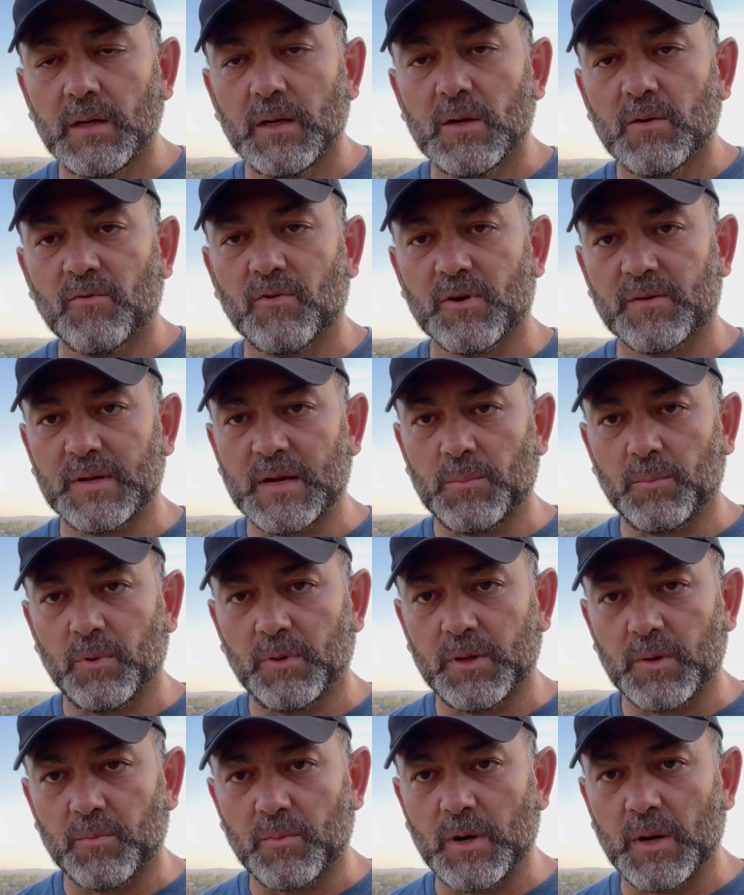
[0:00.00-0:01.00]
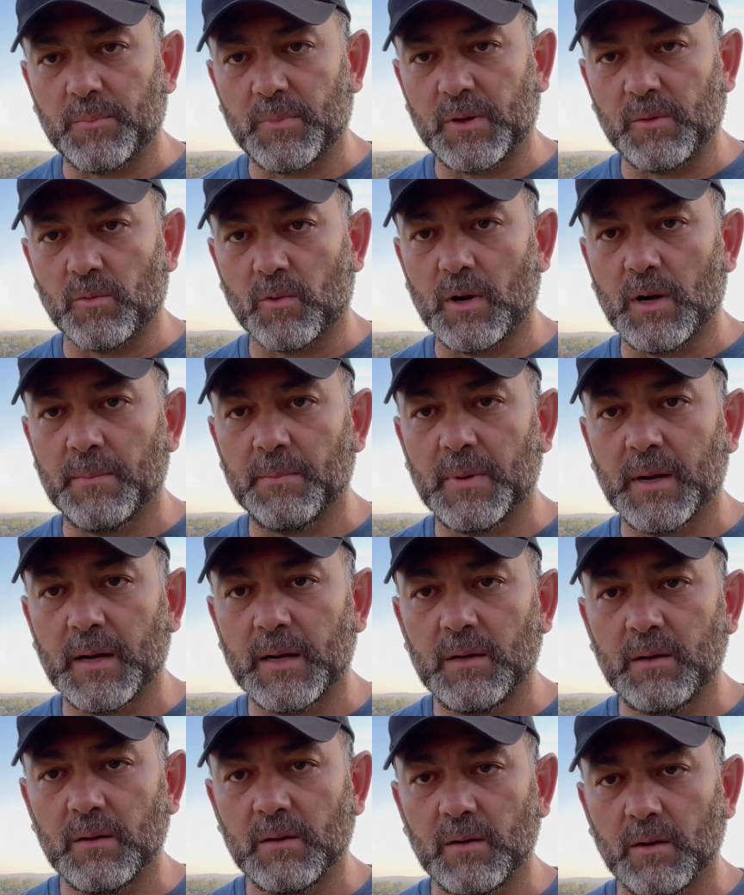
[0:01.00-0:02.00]
For example, in the property where I'm
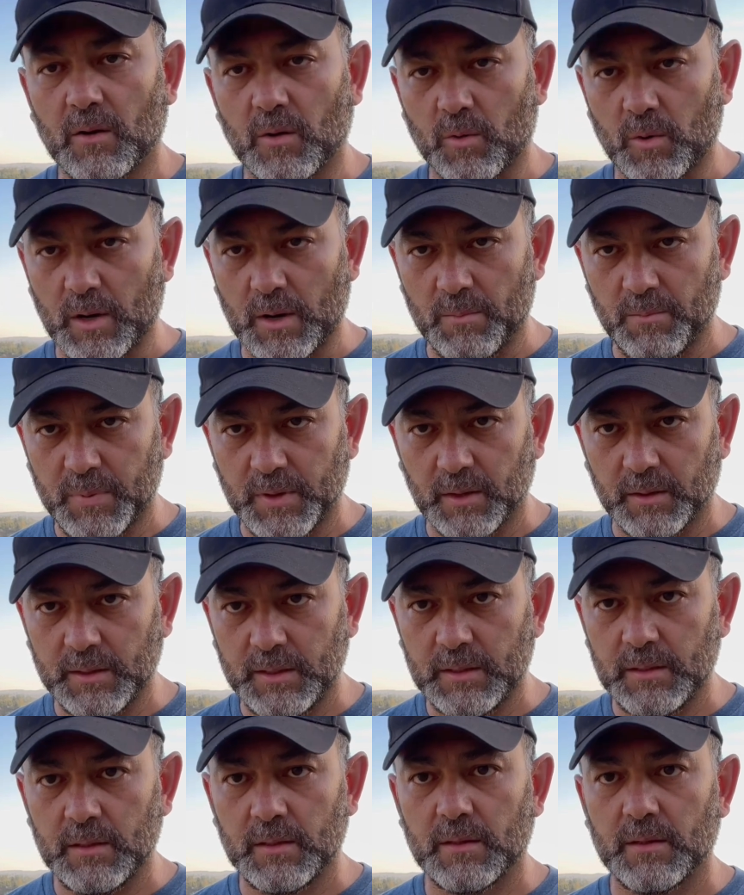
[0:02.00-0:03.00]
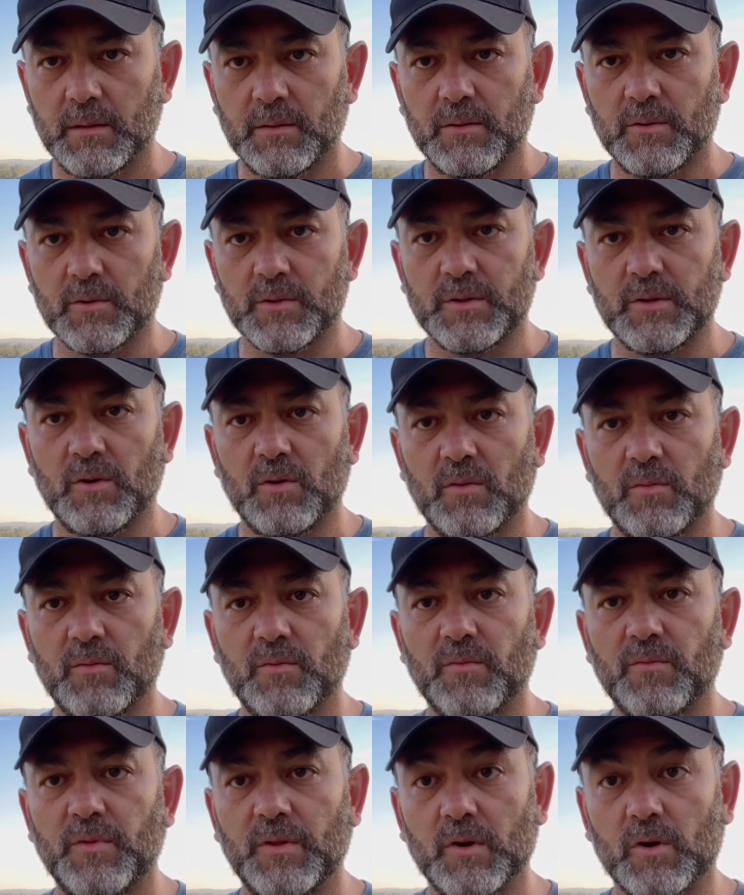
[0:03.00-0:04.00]
buying or where I'm building, there's no
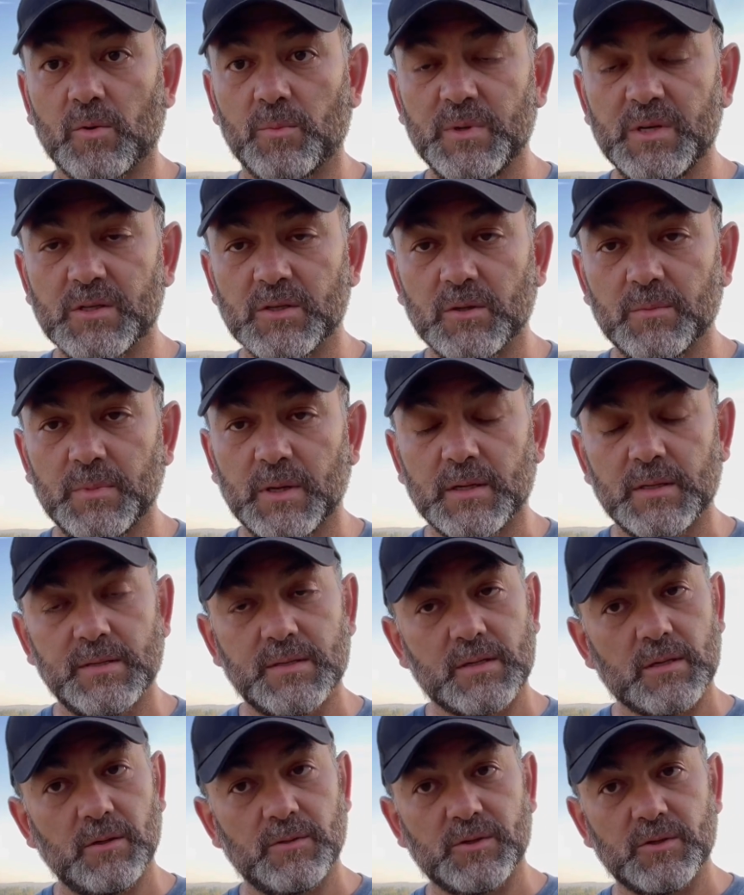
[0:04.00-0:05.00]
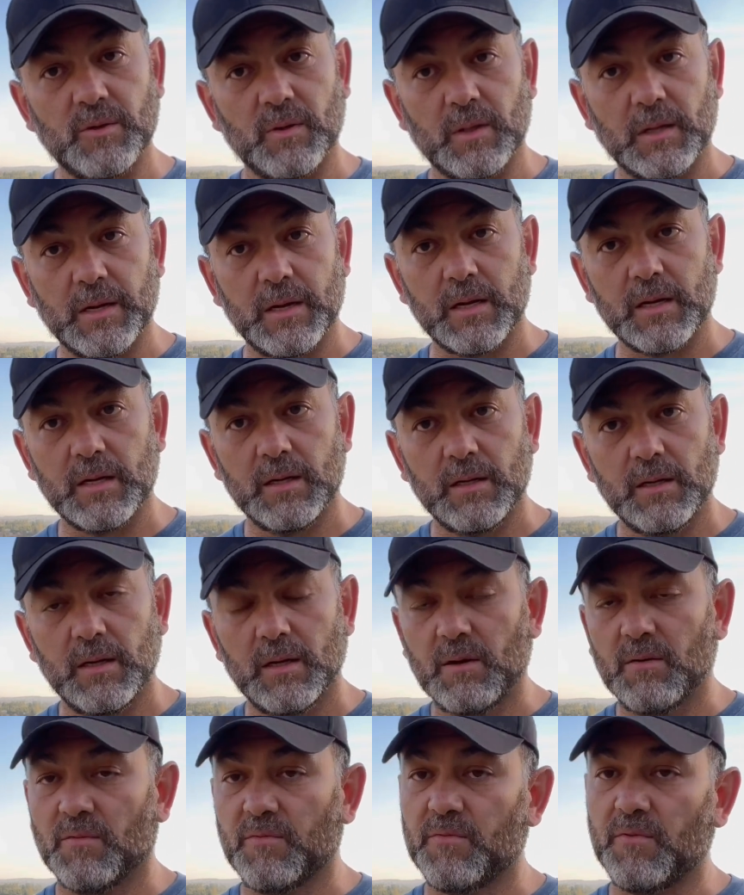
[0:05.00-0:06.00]
fideicomiso because it's close to a lake,
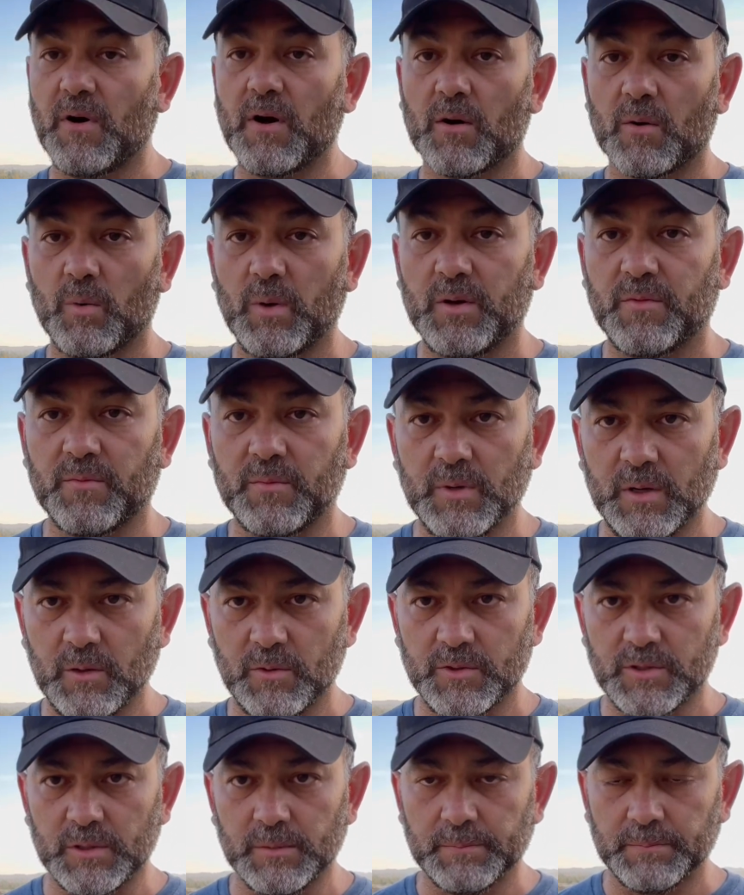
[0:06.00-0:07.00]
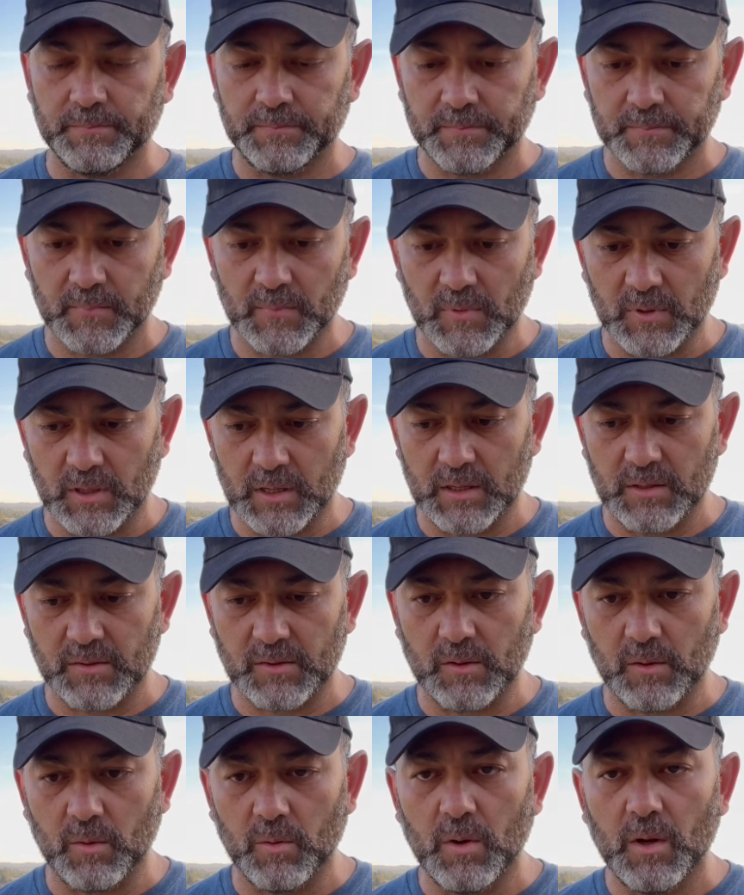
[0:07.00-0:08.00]
far away from the ocean. Okay,
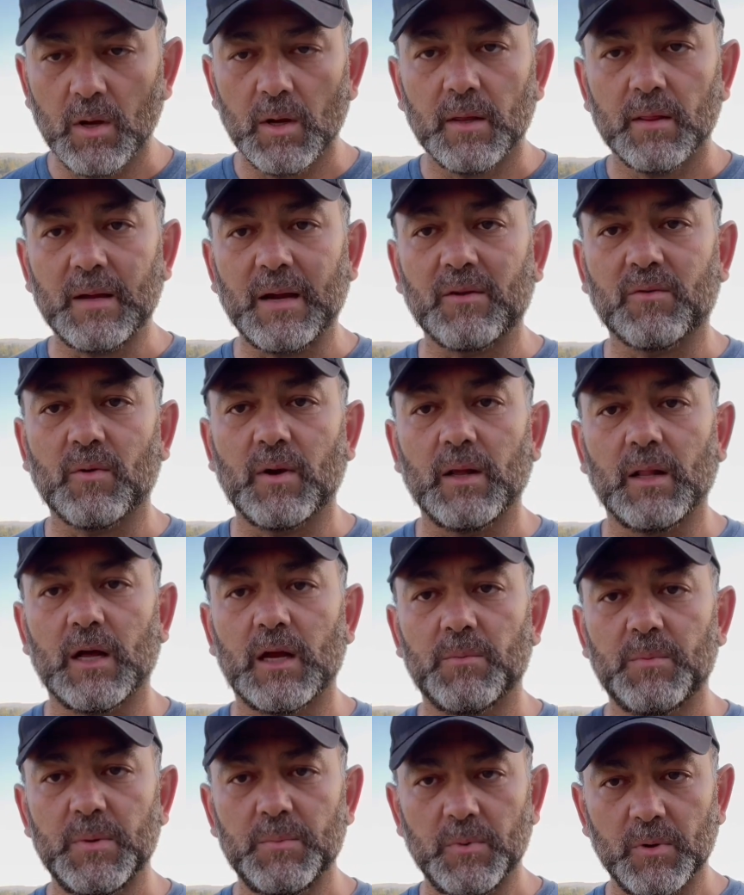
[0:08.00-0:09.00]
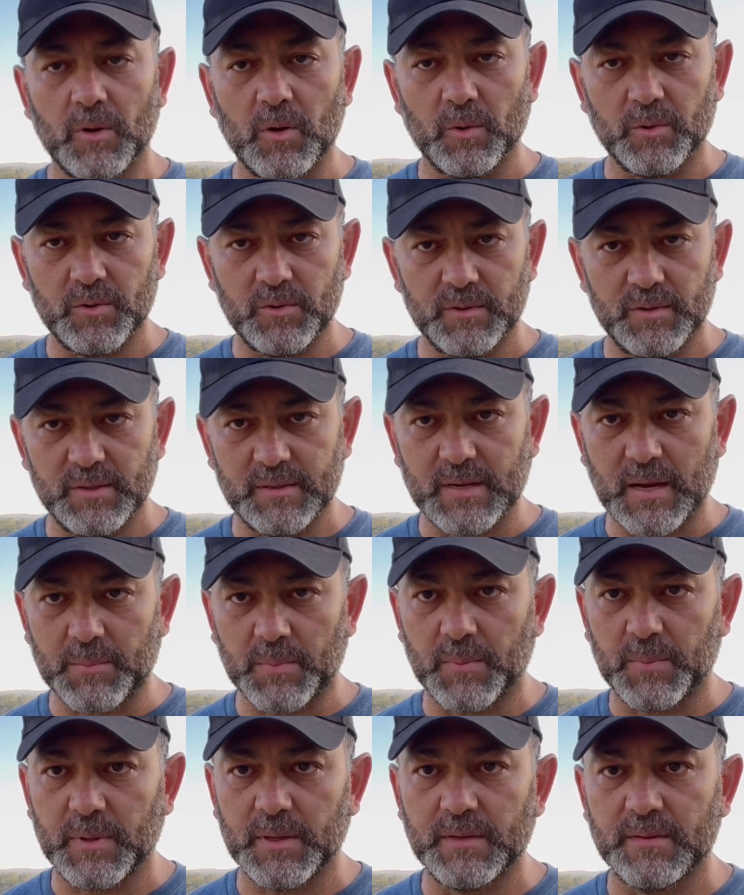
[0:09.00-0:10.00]
so that's why a lot of people go to these type
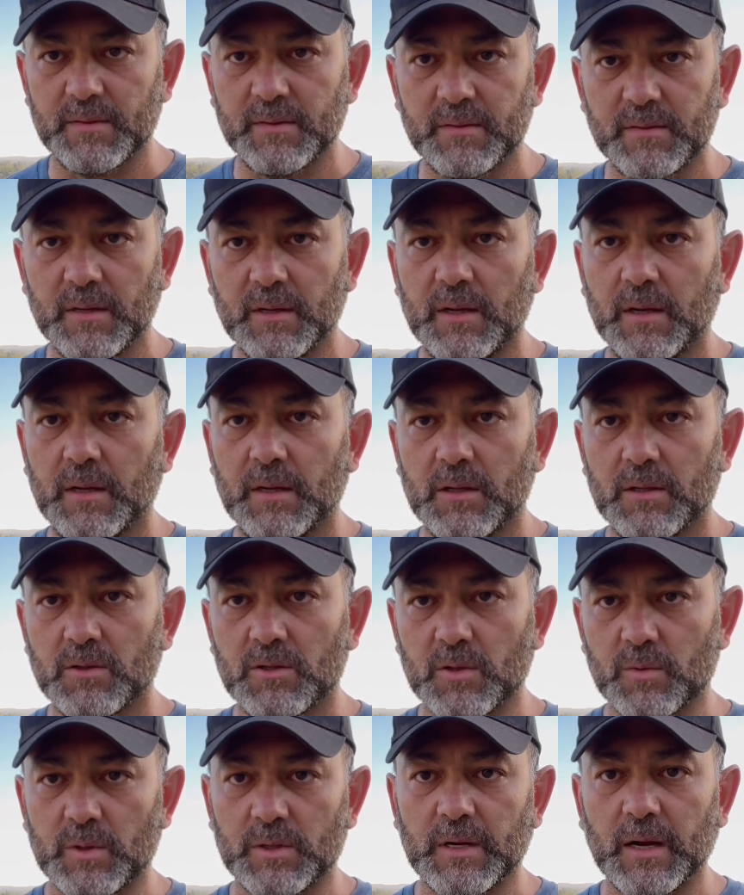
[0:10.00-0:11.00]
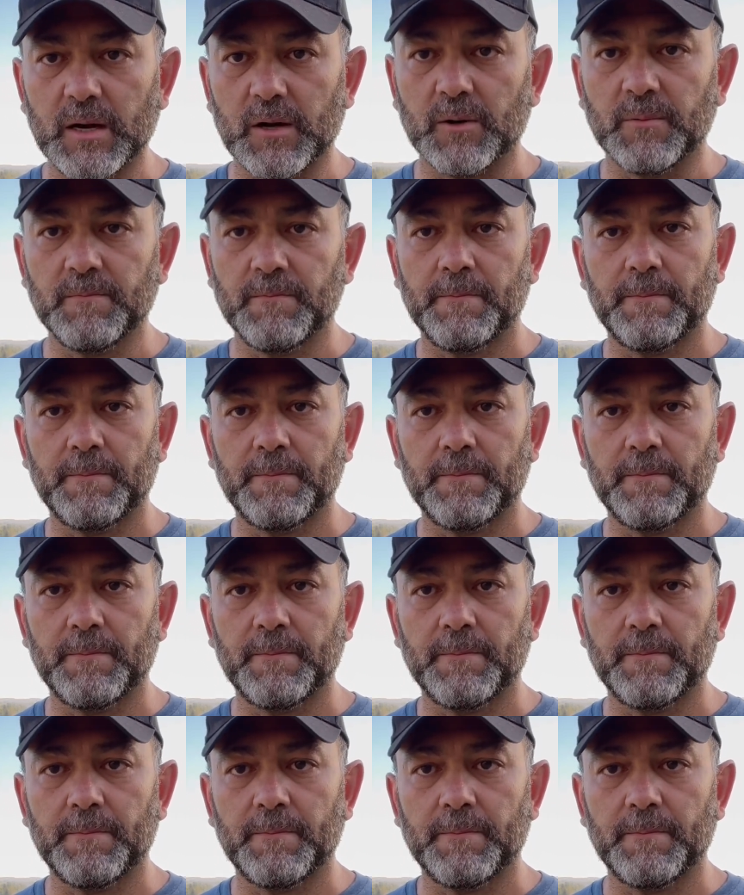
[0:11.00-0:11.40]
of places to retire.